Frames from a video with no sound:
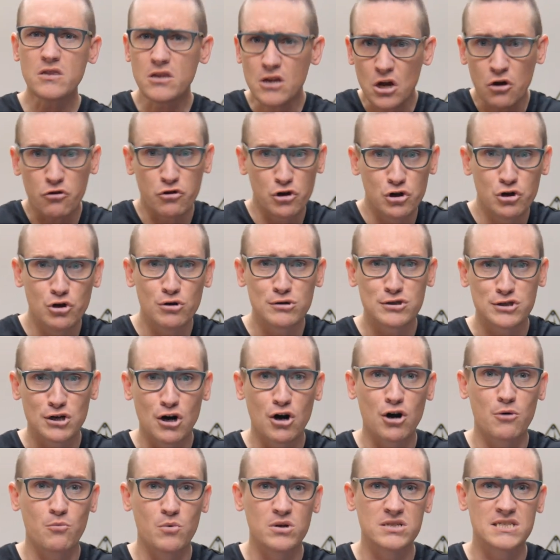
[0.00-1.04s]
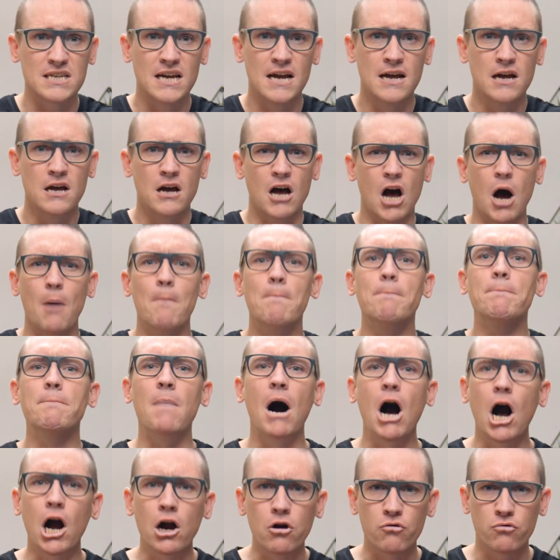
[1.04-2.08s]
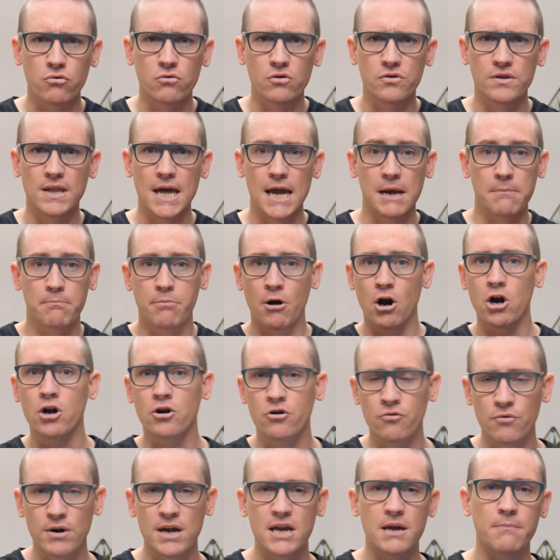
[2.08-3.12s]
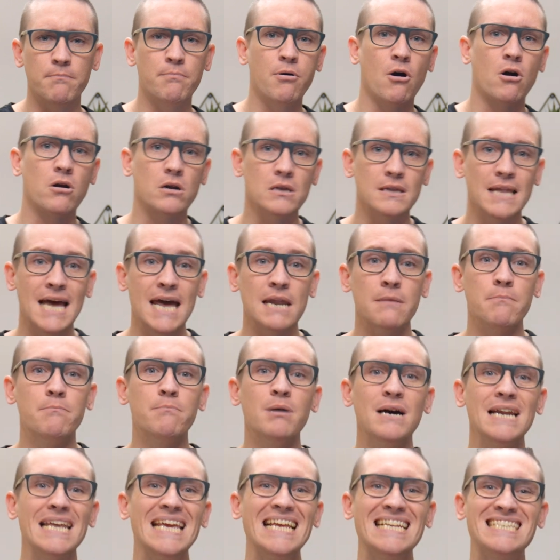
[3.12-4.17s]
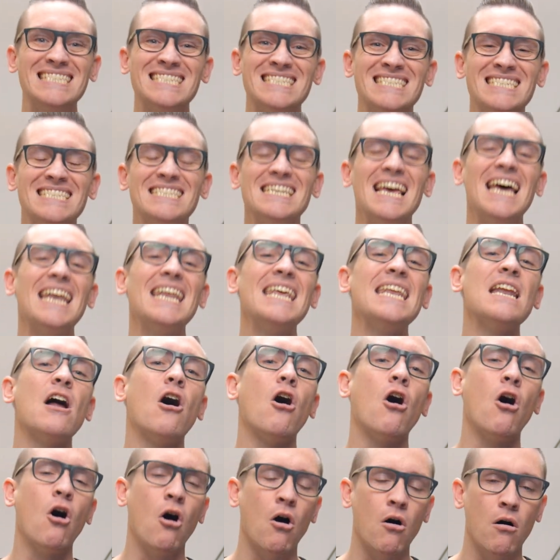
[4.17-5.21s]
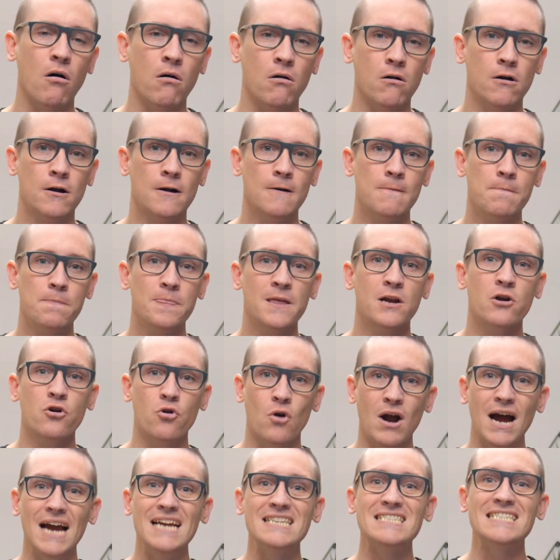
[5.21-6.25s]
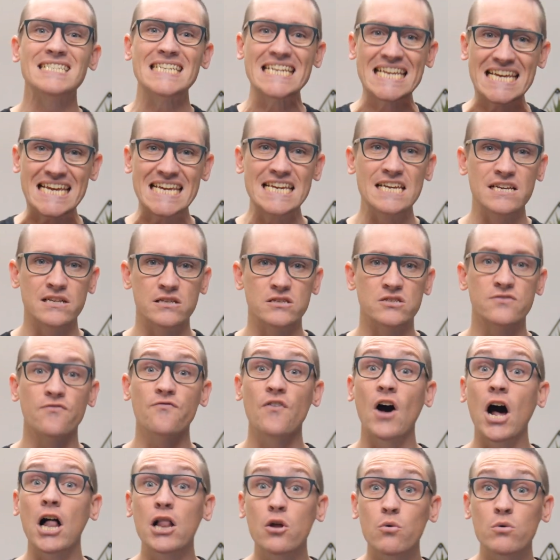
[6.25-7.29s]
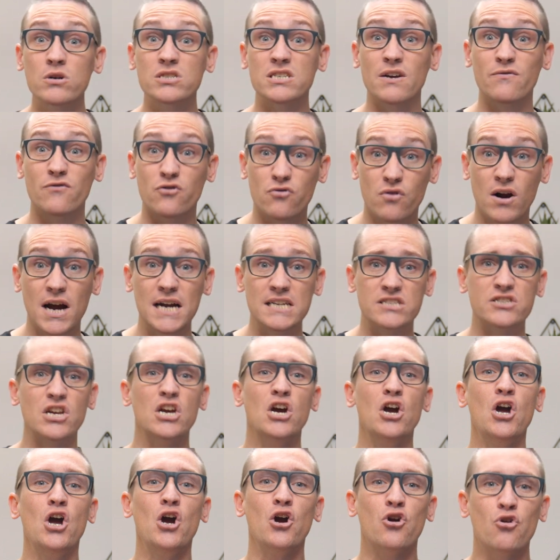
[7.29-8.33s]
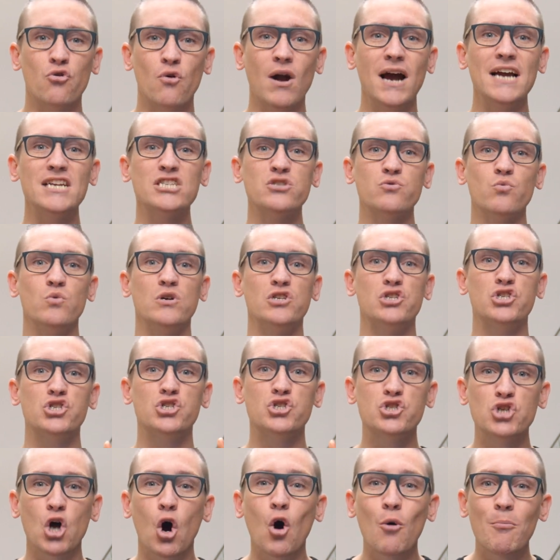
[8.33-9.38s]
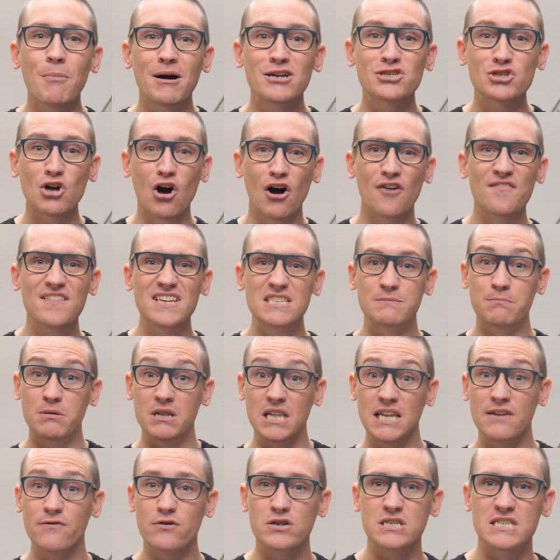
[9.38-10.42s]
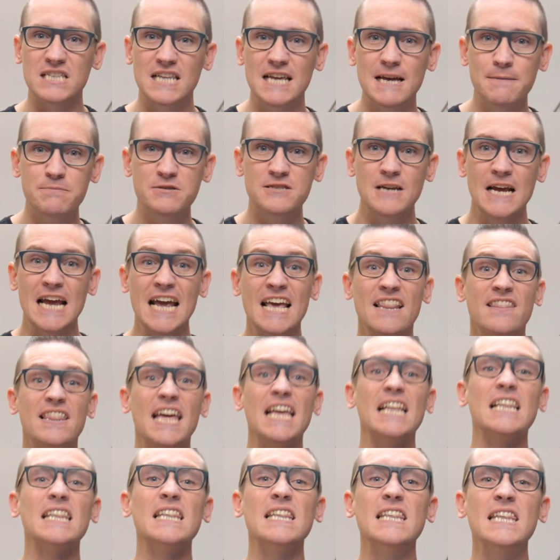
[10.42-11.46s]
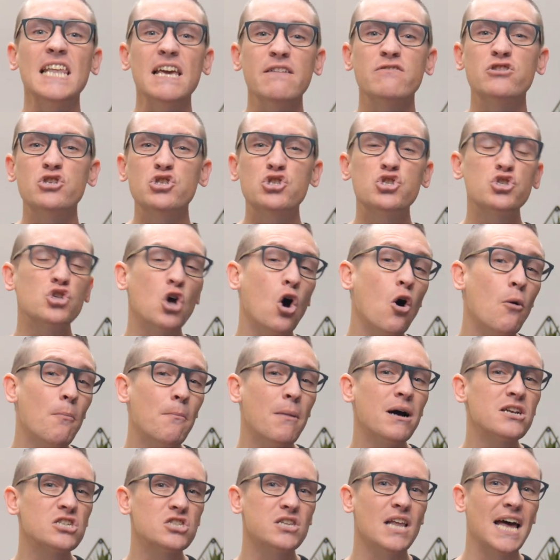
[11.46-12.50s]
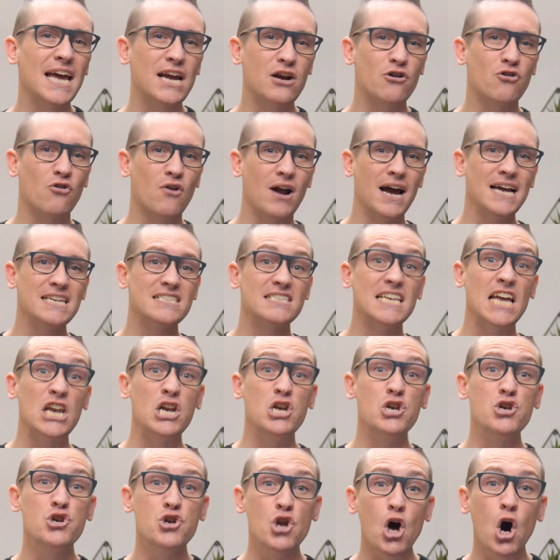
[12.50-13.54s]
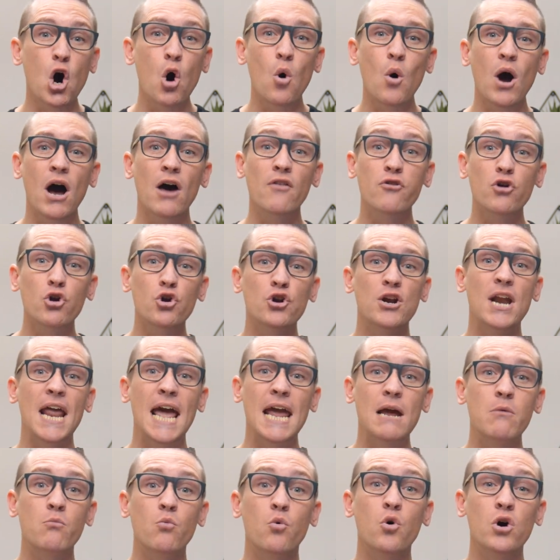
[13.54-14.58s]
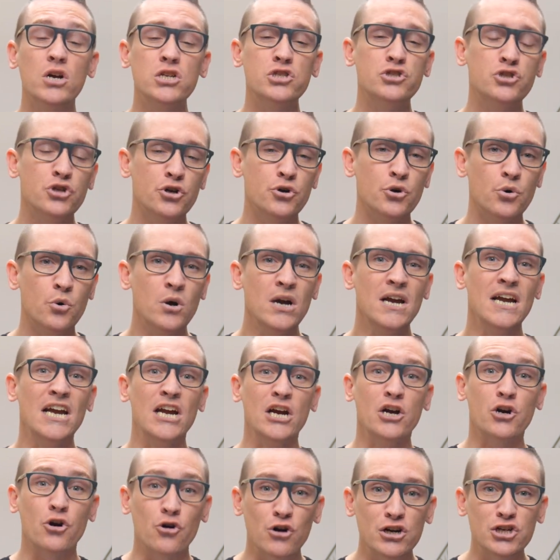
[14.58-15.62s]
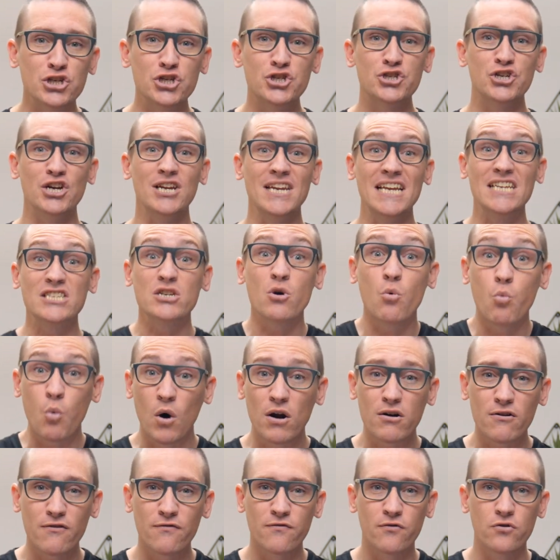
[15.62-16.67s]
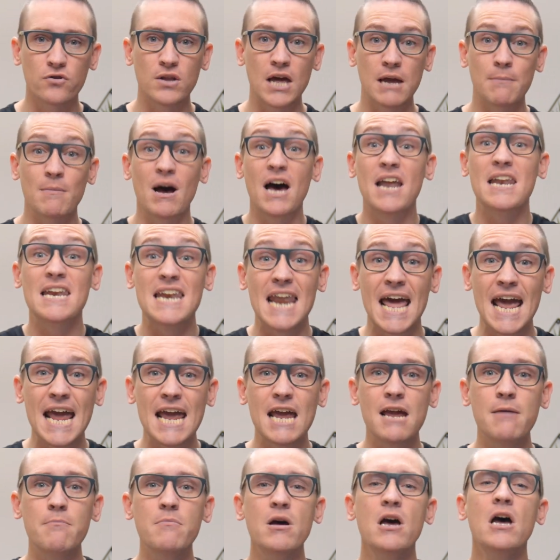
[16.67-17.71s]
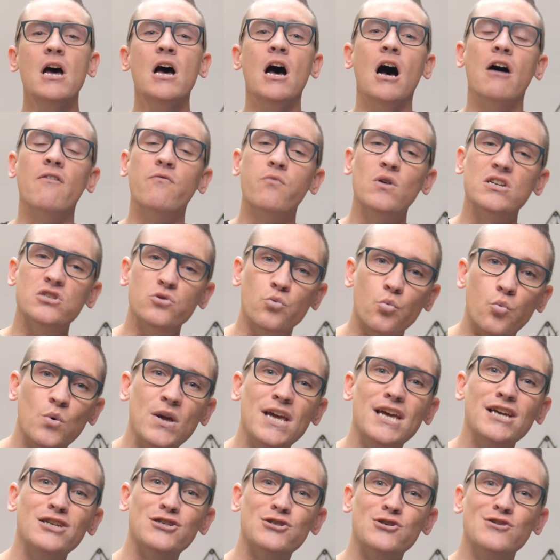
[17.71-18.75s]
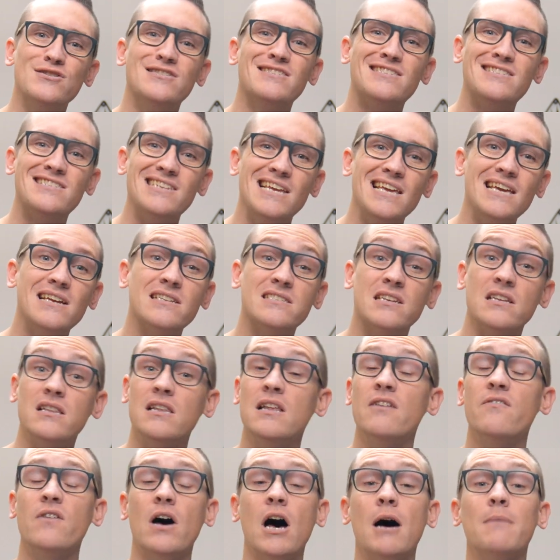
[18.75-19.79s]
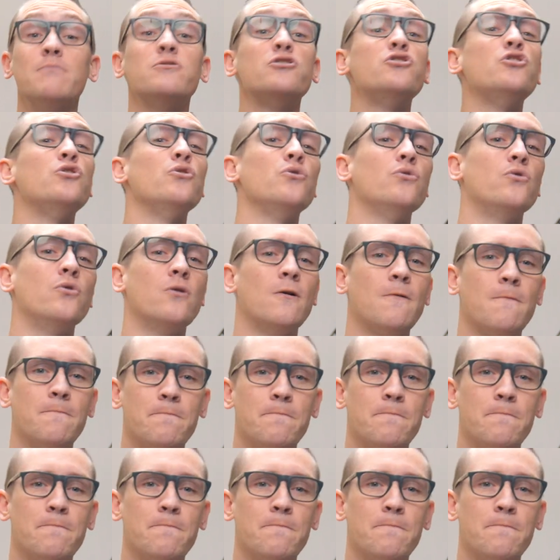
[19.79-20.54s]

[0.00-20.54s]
The new term was a mongrel name, part Greek and part Latin, but it said it all. Christians, followers of Christ. Christ was so much on these believers' lips. They lived so much like Christ that no other name would do. Christian is a wonderful name, a name of which we should seek to live up to.